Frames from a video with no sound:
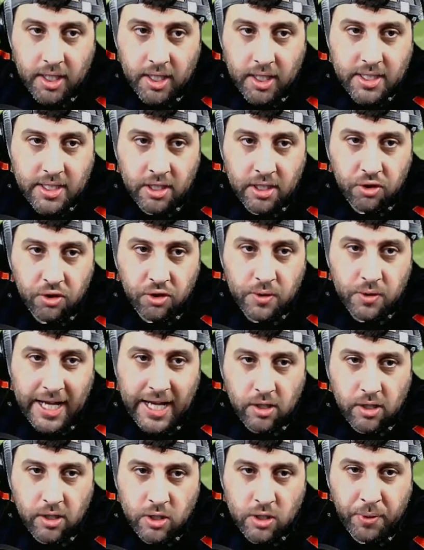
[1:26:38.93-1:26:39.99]
through
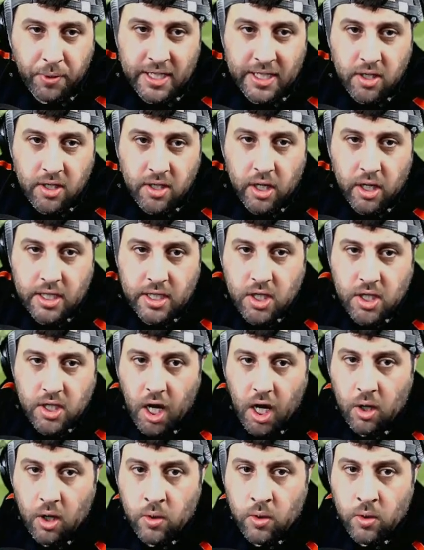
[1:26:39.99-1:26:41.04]
tackles, but he's on his
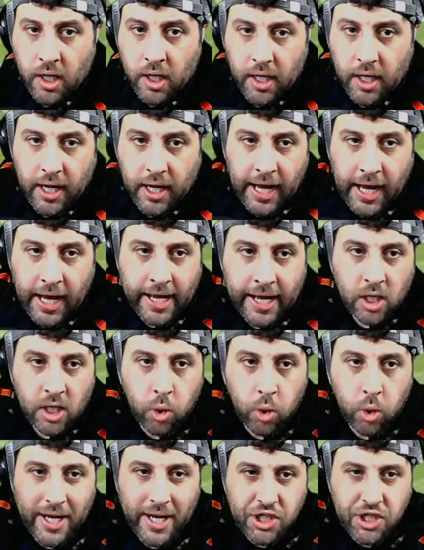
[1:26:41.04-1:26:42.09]
own. And
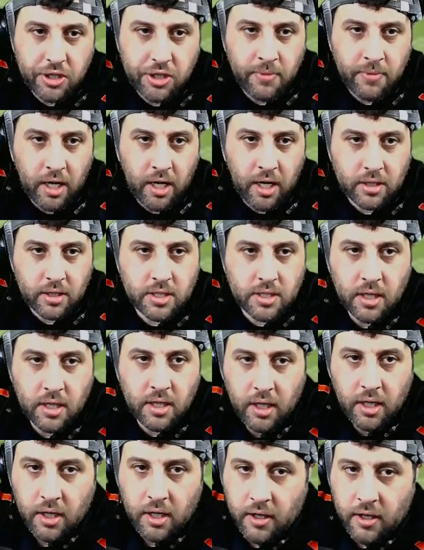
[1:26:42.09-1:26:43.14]
question marks
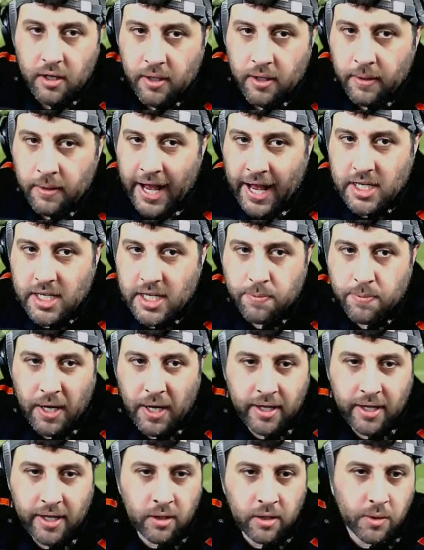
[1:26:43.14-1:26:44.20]
asked by
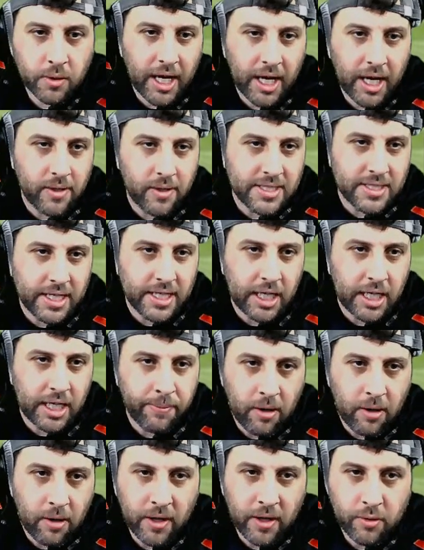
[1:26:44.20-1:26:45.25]
Luke Cowan-Dickey about
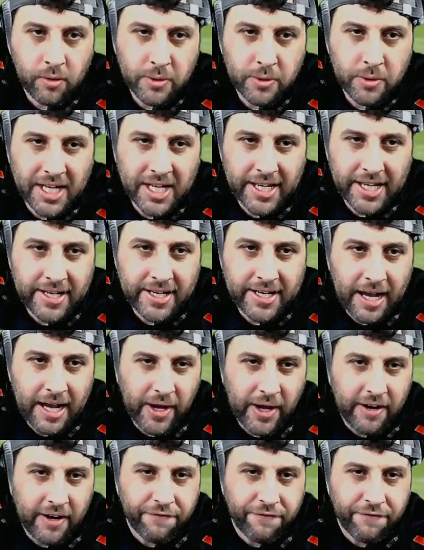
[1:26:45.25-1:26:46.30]
whether he was cleared out head
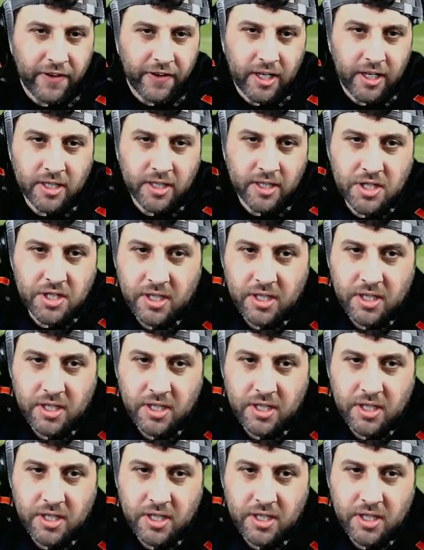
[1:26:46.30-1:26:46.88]
first.